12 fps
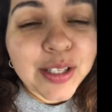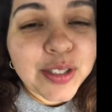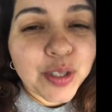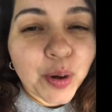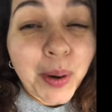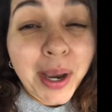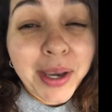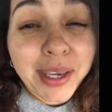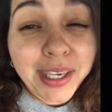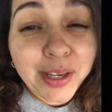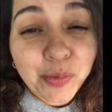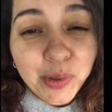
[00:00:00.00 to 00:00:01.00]
so
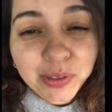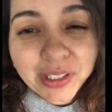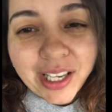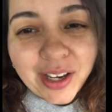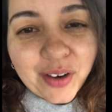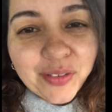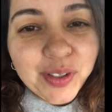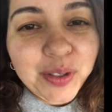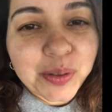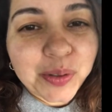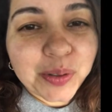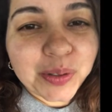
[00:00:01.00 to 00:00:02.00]
I will lay off of
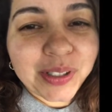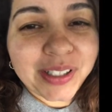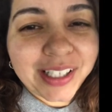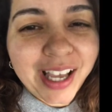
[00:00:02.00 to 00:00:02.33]
Google.